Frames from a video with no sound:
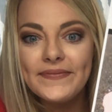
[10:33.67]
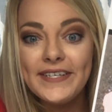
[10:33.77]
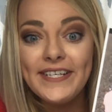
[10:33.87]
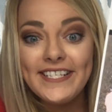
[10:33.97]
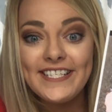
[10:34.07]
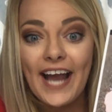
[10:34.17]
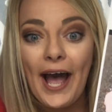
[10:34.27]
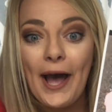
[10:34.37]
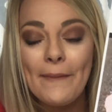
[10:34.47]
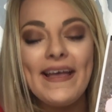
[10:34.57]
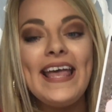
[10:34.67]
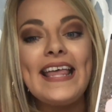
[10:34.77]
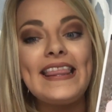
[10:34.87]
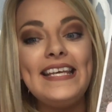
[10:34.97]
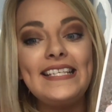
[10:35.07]
Good job!
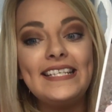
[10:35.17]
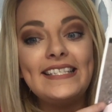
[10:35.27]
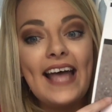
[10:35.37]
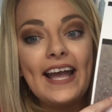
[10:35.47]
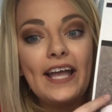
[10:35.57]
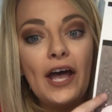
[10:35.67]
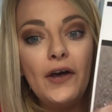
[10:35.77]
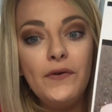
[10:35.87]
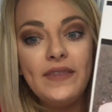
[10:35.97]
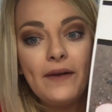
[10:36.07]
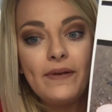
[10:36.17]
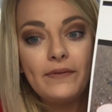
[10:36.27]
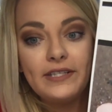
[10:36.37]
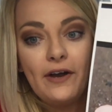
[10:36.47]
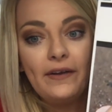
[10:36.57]
This is that cone that we
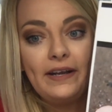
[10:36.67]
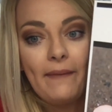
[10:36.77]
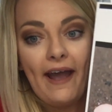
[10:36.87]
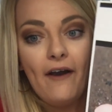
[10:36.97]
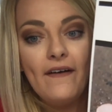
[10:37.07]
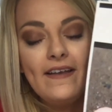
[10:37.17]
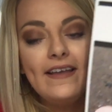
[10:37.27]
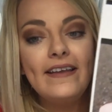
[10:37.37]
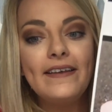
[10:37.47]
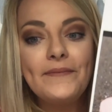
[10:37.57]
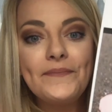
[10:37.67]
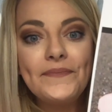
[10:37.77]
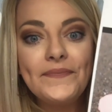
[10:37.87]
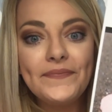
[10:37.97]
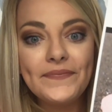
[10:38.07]
were talking about.
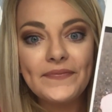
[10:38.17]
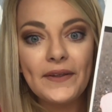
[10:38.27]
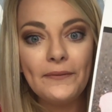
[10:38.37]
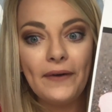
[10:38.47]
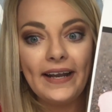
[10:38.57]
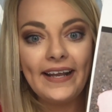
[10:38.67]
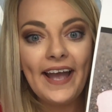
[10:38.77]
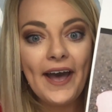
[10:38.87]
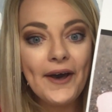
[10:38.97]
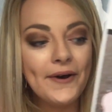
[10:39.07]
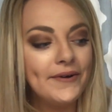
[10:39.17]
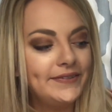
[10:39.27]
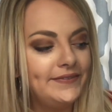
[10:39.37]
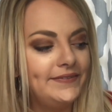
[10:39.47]
Way to go!